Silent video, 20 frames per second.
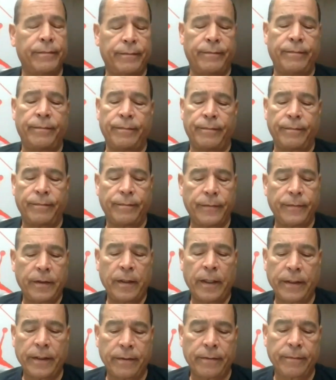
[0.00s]

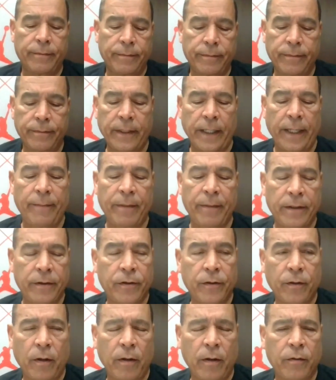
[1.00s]
That game
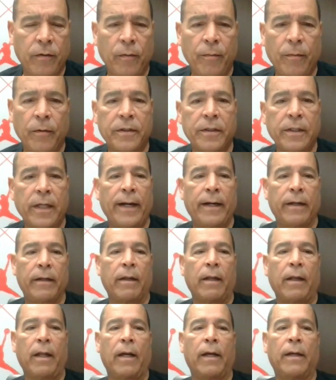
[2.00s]
didn't start till almost 9
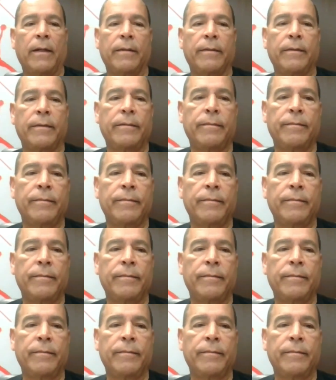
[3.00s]
o'clock.